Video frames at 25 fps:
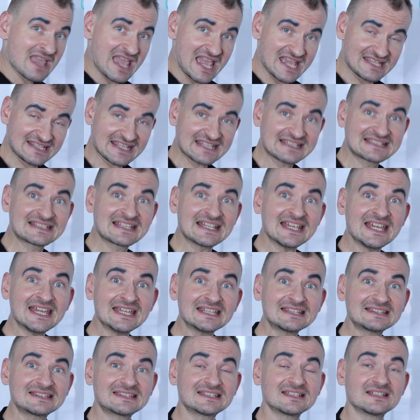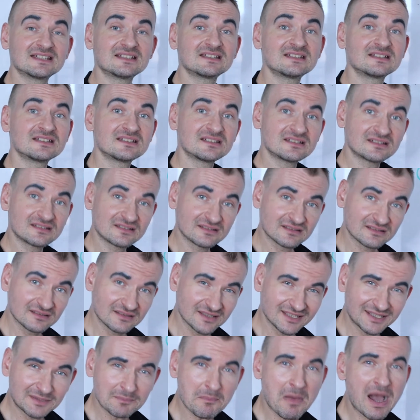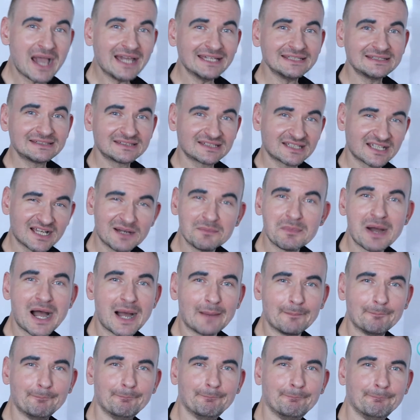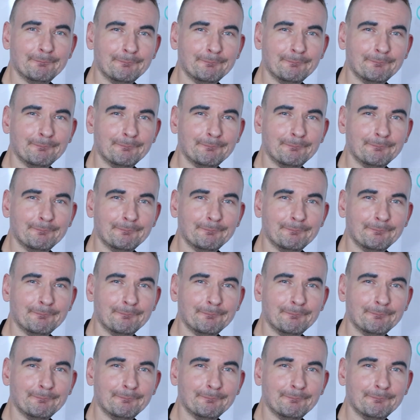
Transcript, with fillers: As I said, it might come up.